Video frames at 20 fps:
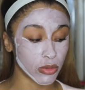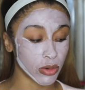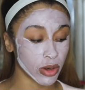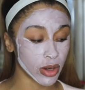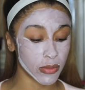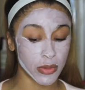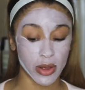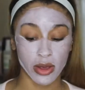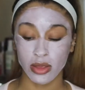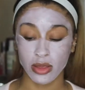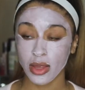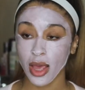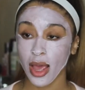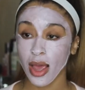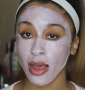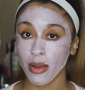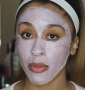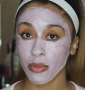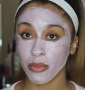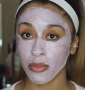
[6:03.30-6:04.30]
worried about
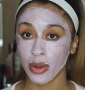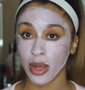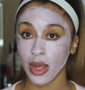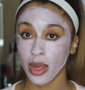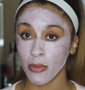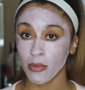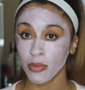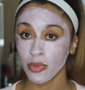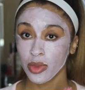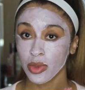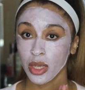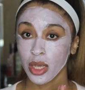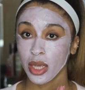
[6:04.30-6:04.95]
that. But